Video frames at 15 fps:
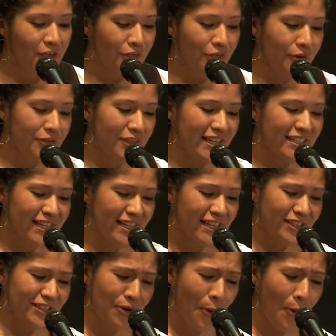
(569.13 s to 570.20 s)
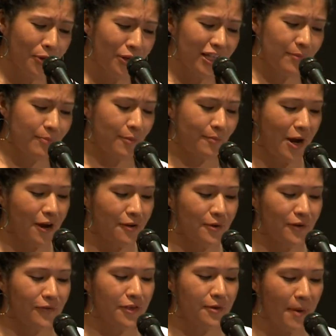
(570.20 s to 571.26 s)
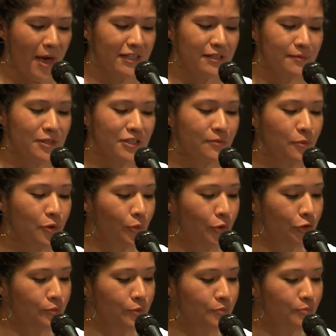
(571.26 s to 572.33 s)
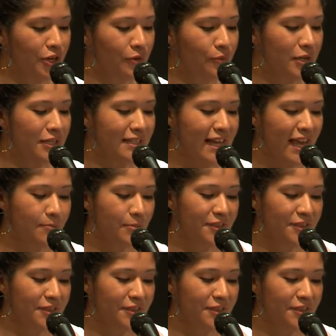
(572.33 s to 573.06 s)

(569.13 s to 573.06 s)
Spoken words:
Though they didn't totally prepare me for the pessimism the world would bring one day,